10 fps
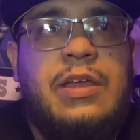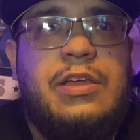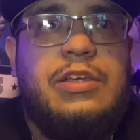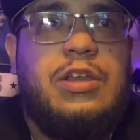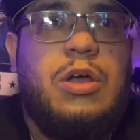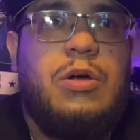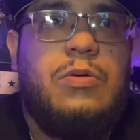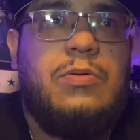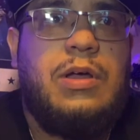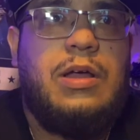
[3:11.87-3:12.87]
you
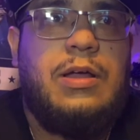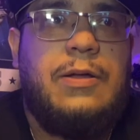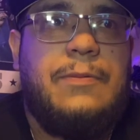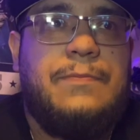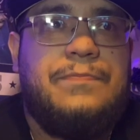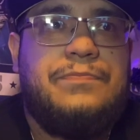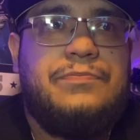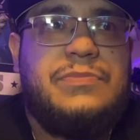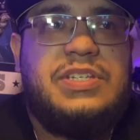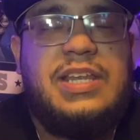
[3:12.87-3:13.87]
know,
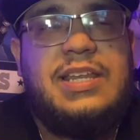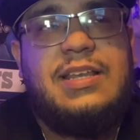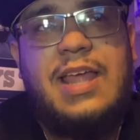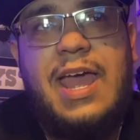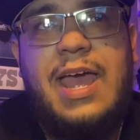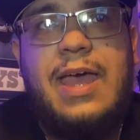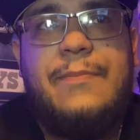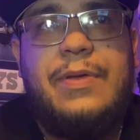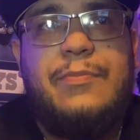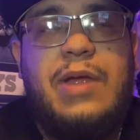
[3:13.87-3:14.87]
CeeDee
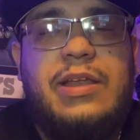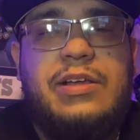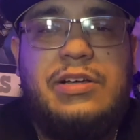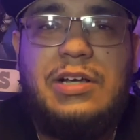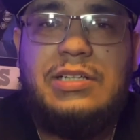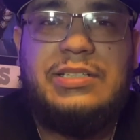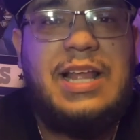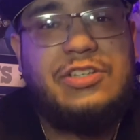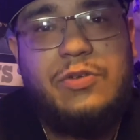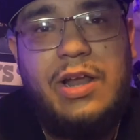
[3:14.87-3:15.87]
Lamb and Brandon Cooks, and
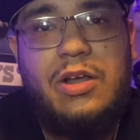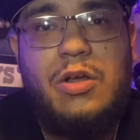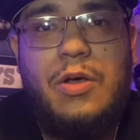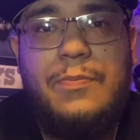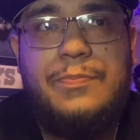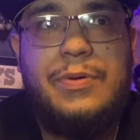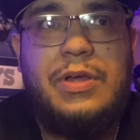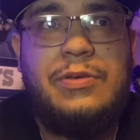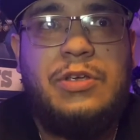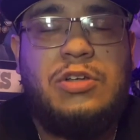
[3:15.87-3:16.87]
that's great and all,
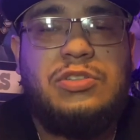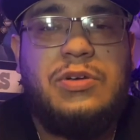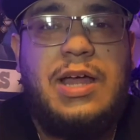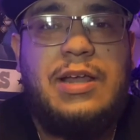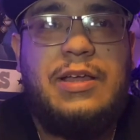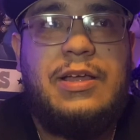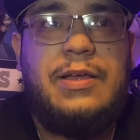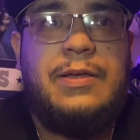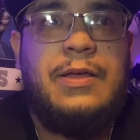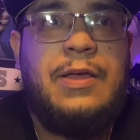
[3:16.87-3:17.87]
but you also got
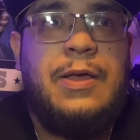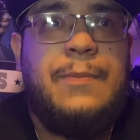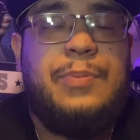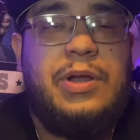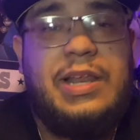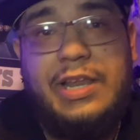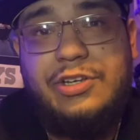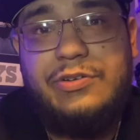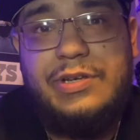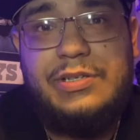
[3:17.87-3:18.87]
to put in
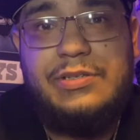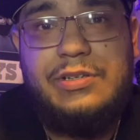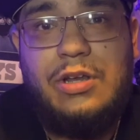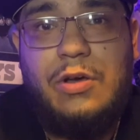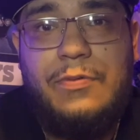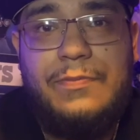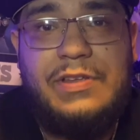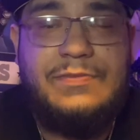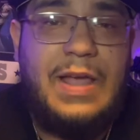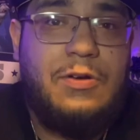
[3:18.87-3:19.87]
injuries, you know.
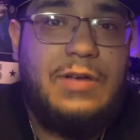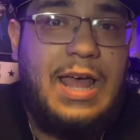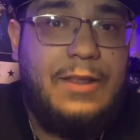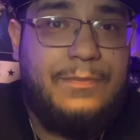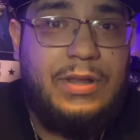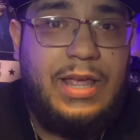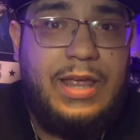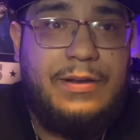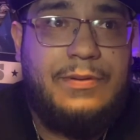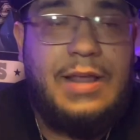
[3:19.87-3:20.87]
Is Michael Gallup
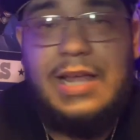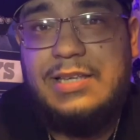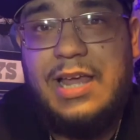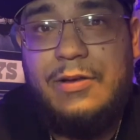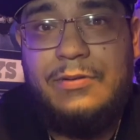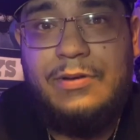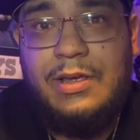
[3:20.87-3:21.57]
playing lights out?